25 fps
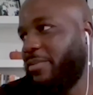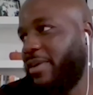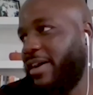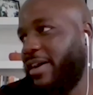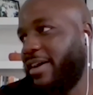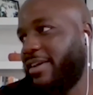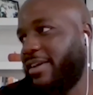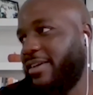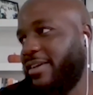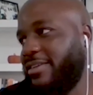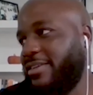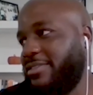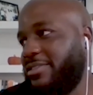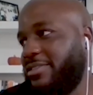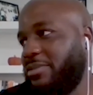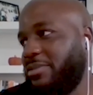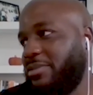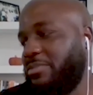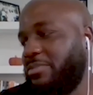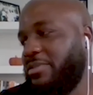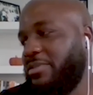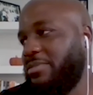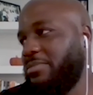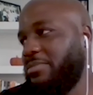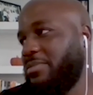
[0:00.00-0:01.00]
I can't tell
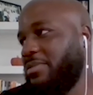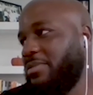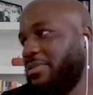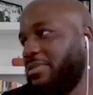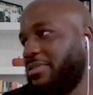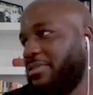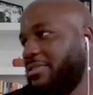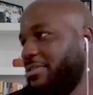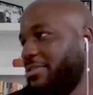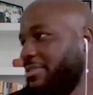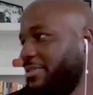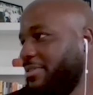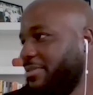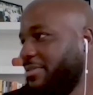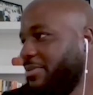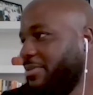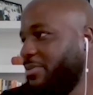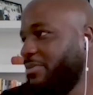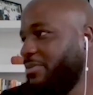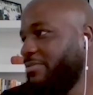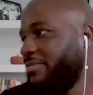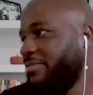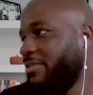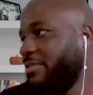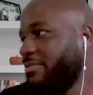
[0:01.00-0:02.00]
people who
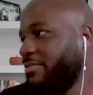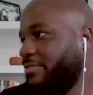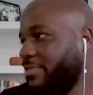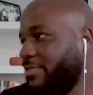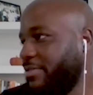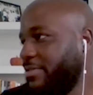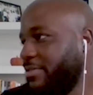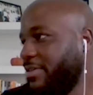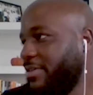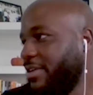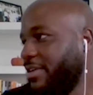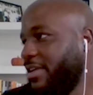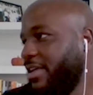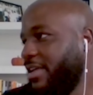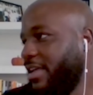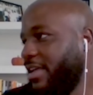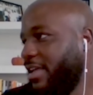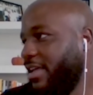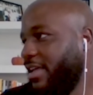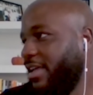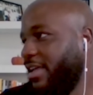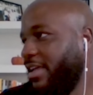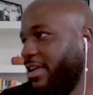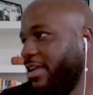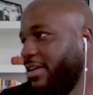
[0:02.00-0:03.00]
to vote for,
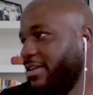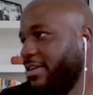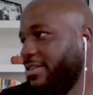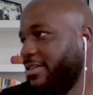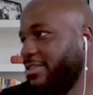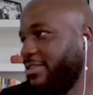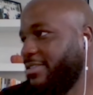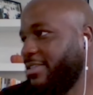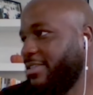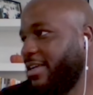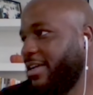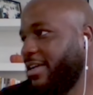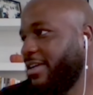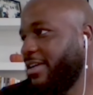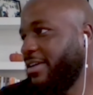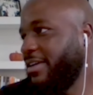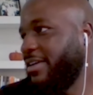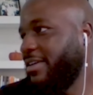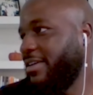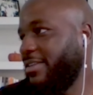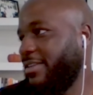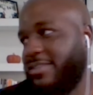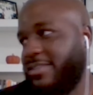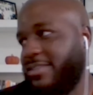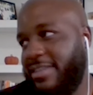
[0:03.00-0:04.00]
because I
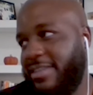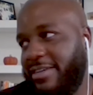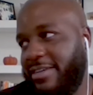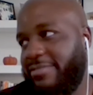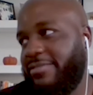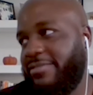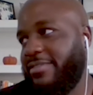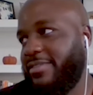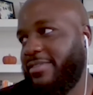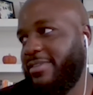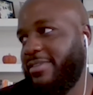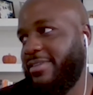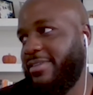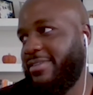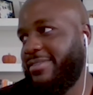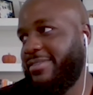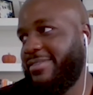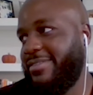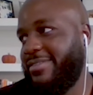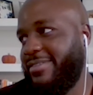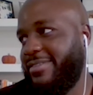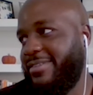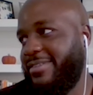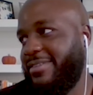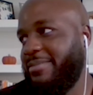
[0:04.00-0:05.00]
definitely
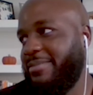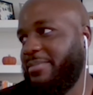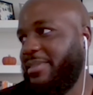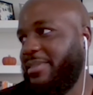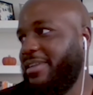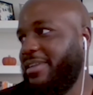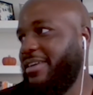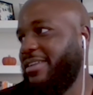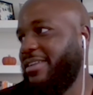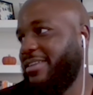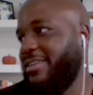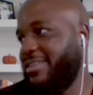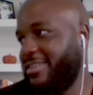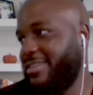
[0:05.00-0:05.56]
am leaning.